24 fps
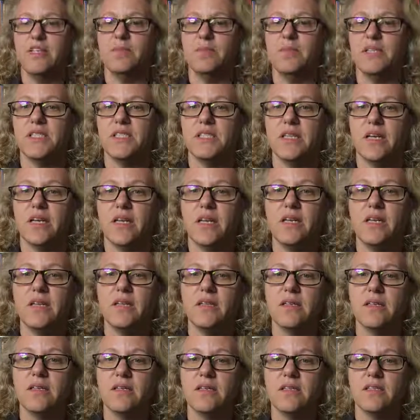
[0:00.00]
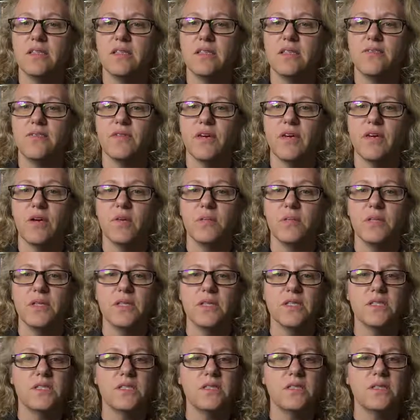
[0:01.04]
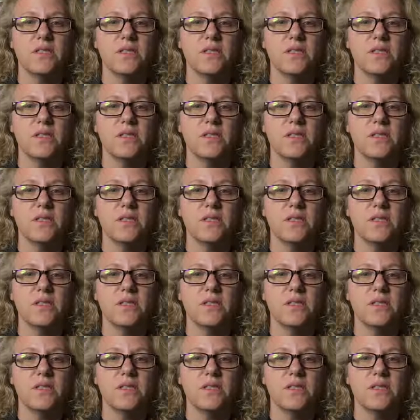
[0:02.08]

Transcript: be studied. Let's see if I open this.